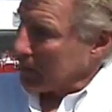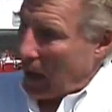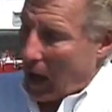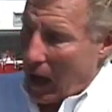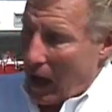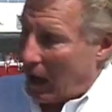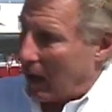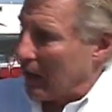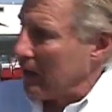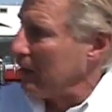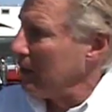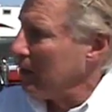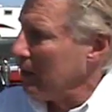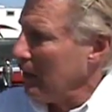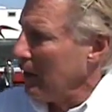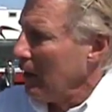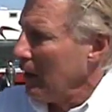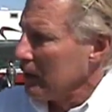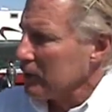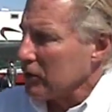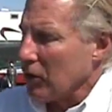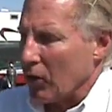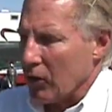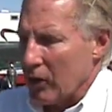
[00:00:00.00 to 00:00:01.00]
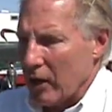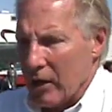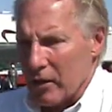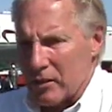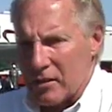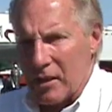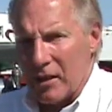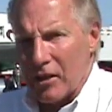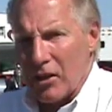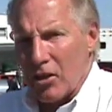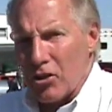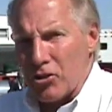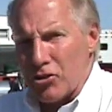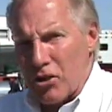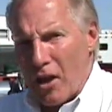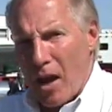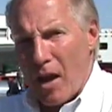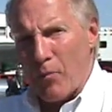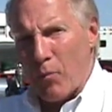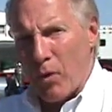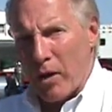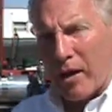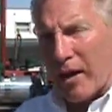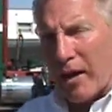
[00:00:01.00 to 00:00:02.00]
Yeah. So isn't it a
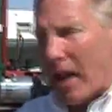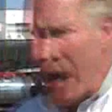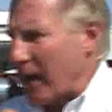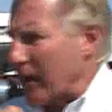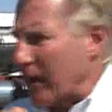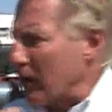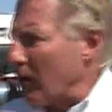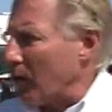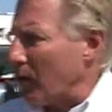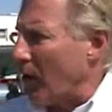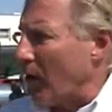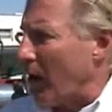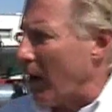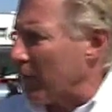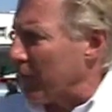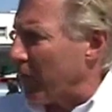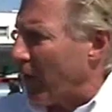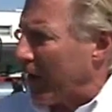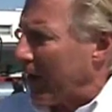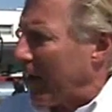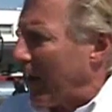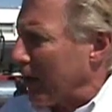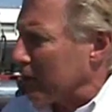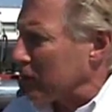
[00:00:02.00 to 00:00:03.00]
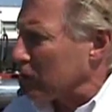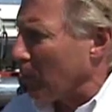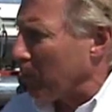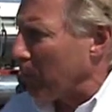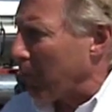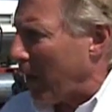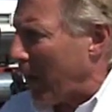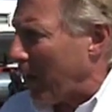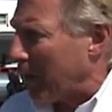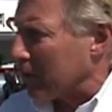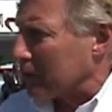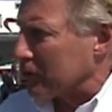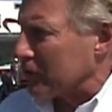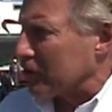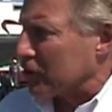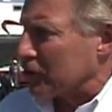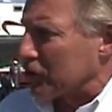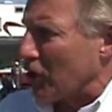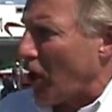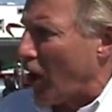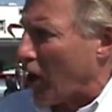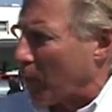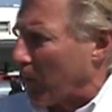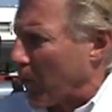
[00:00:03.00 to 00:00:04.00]
shame we can't go to our financial planners and
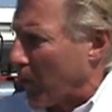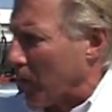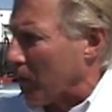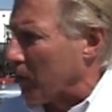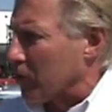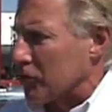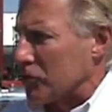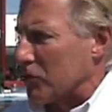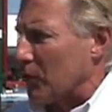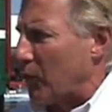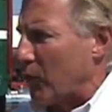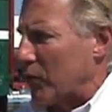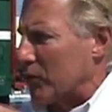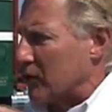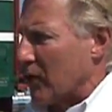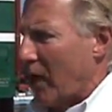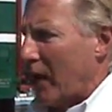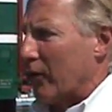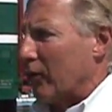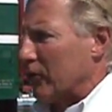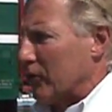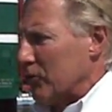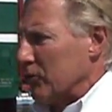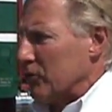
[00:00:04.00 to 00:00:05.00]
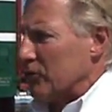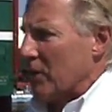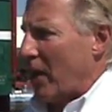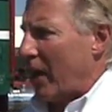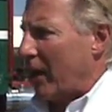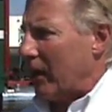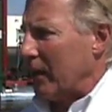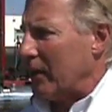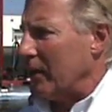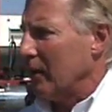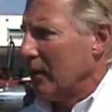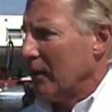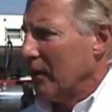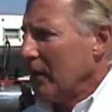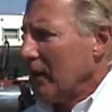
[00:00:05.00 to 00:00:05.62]
stockbrokers, of which I don't use any,